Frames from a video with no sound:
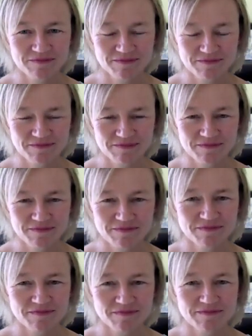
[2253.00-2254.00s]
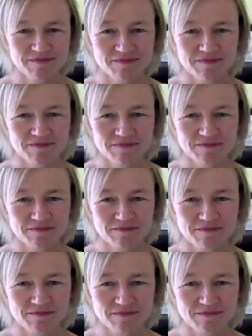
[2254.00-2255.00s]

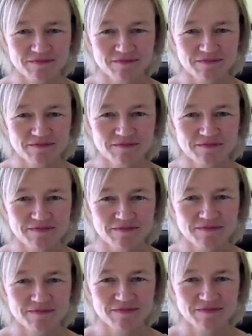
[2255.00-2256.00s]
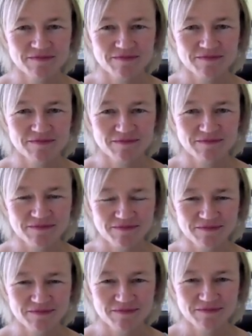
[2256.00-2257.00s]

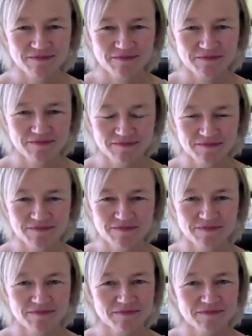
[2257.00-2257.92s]
(not speaking)